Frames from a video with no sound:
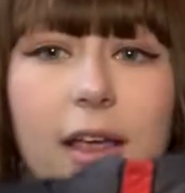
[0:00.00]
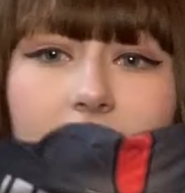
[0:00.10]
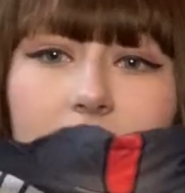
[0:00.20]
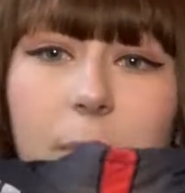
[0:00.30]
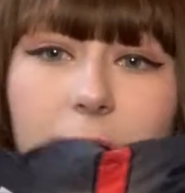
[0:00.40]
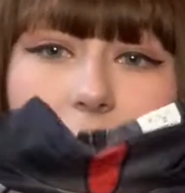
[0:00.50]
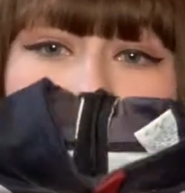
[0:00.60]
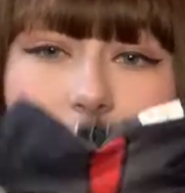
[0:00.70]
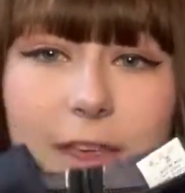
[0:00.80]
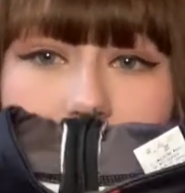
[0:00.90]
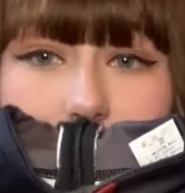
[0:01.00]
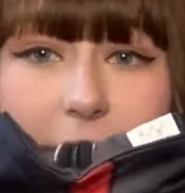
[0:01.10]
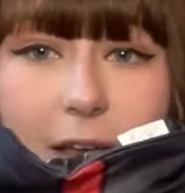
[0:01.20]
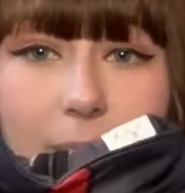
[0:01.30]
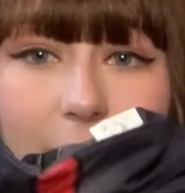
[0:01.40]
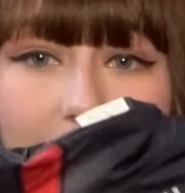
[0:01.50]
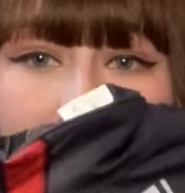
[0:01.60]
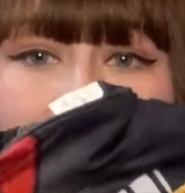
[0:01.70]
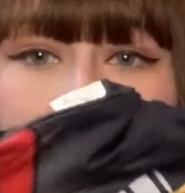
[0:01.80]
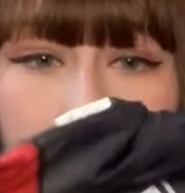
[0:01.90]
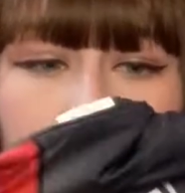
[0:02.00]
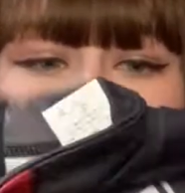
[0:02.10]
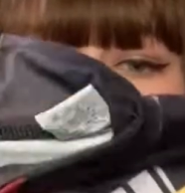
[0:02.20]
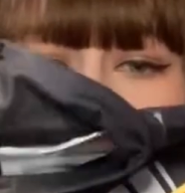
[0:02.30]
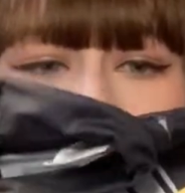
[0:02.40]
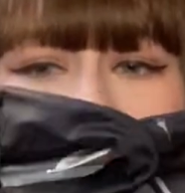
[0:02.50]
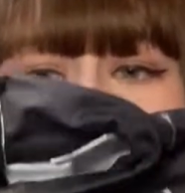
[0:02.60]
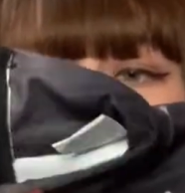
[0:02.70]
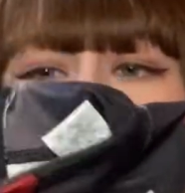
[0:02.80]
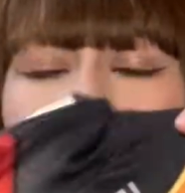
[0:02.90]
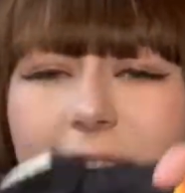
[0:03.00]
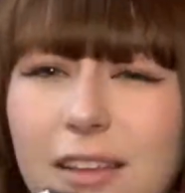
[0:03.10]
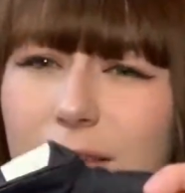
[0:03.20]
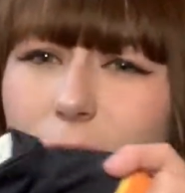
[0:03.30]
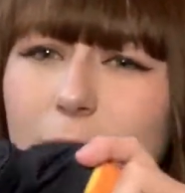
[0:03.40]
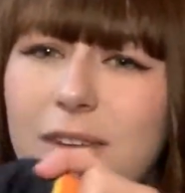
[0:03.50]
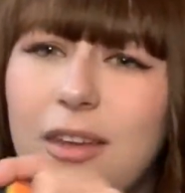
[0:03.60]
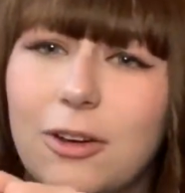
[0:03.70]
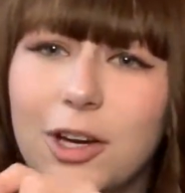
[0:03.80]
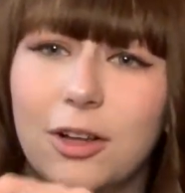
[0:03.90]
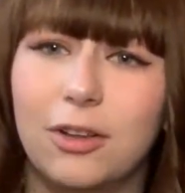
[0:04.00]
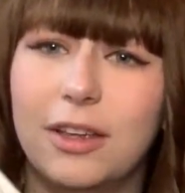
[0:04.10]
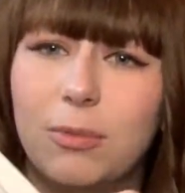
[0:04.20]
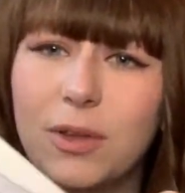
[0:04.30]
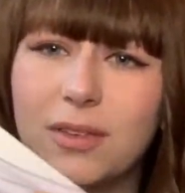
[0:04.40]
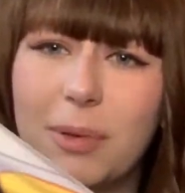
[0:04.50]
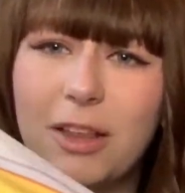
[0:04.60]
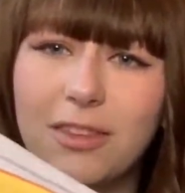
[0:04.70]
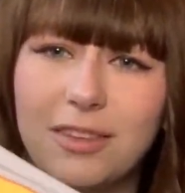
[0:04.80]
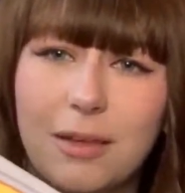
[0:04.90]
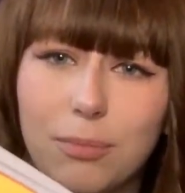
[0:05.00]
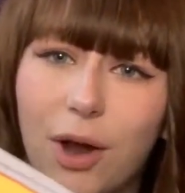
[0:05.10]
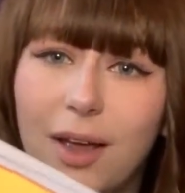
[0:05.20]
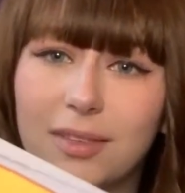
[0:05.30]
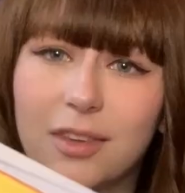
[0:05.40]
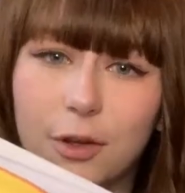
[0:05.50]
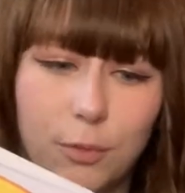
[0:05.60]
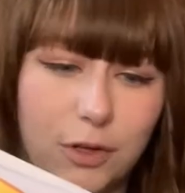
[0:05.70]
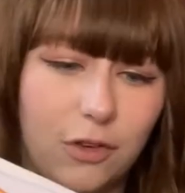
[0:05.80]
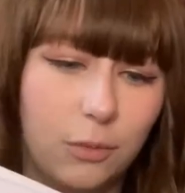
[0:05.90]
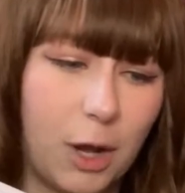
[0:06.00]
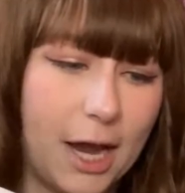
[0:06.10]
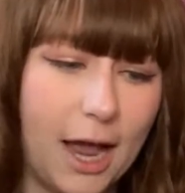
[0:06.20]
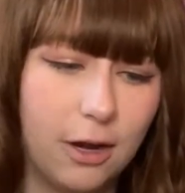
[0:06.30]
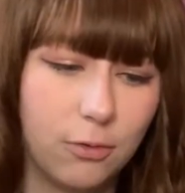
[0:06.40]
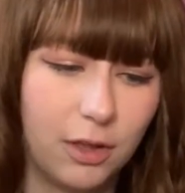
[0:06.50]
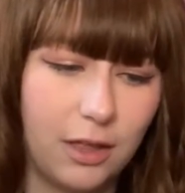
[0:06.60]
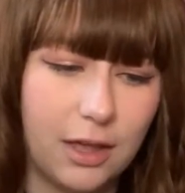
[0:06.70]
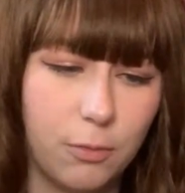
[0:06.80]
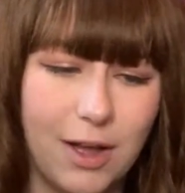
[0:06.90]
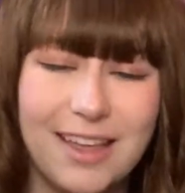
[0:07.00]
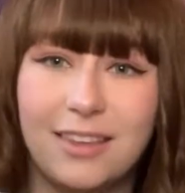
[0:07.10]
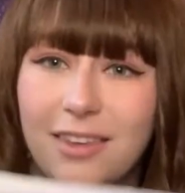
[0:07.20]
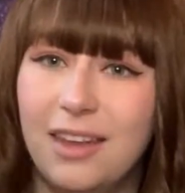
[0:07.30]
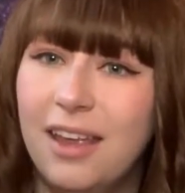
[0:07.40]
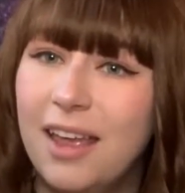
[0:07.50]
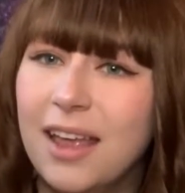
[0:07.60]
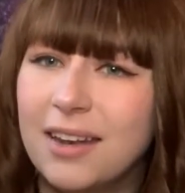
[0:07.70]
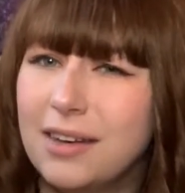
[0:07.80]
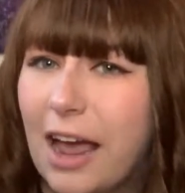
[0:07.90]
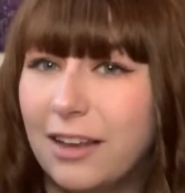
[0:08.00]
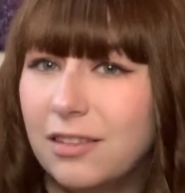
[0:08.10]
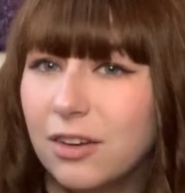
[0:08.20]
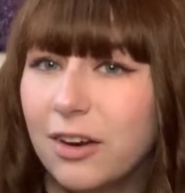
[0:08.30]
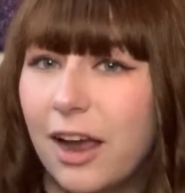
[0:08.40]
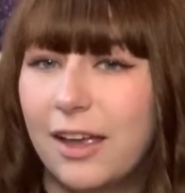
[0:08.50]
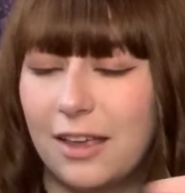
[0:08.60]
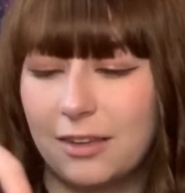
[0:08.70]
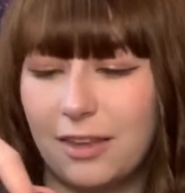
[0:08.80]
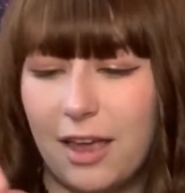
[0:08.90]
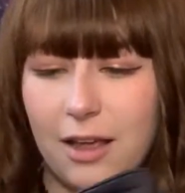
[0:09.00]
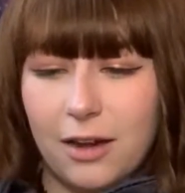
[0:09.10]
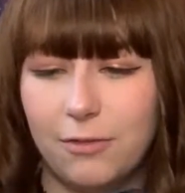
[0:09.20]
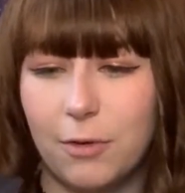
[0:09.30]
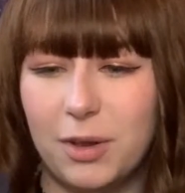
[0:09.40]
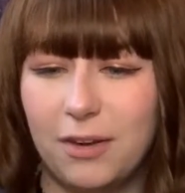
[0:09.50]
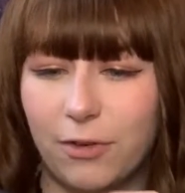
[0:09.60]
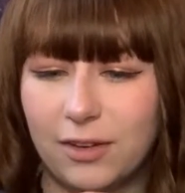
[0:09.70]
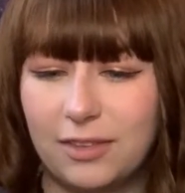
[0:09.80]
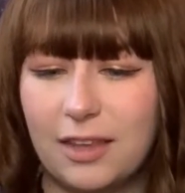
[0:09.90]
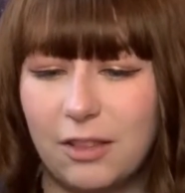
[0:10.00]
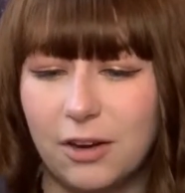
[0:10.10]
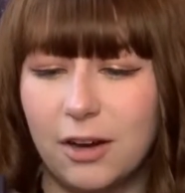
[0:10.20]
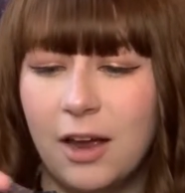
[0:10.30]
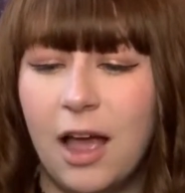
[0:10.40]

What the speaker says: It is bought off of eBay, but this one is a nicer material. It was about the same price though, which is why I don't really get why it's nicer. I guess I got it from a different seller.